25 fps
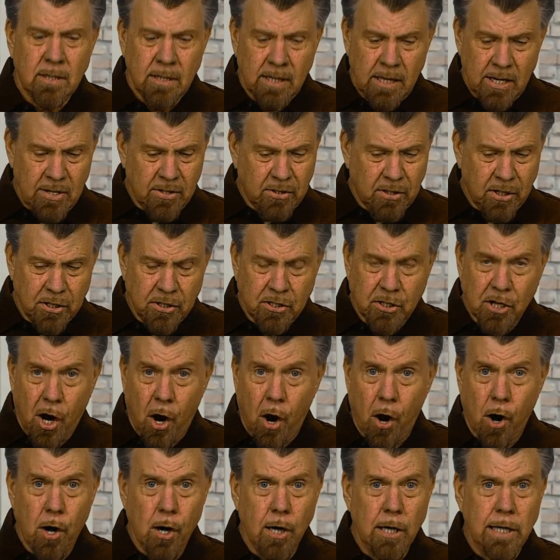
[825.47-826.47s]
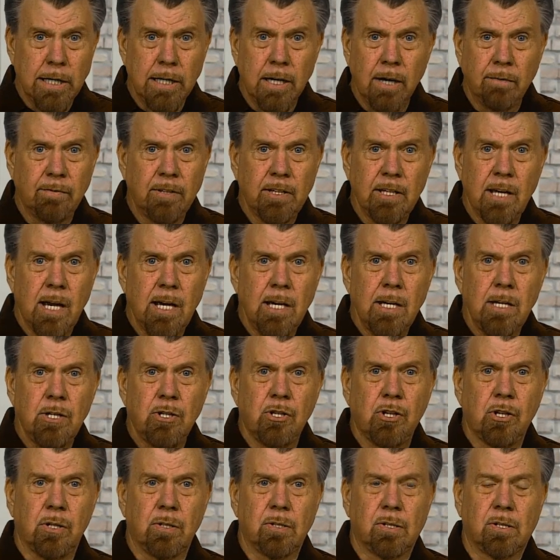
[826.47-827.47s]
He's the darling of the
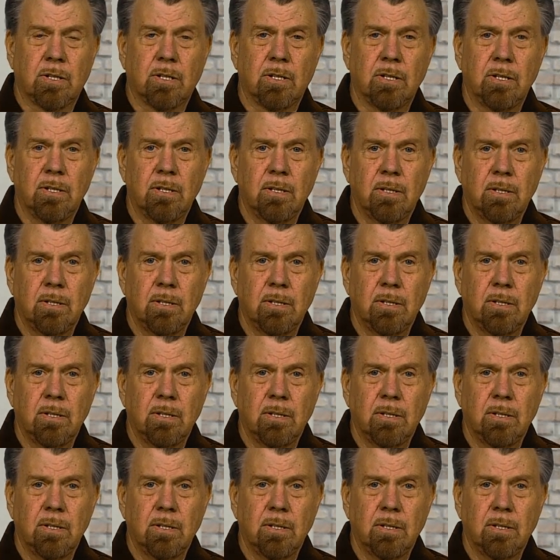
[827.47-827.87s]
ages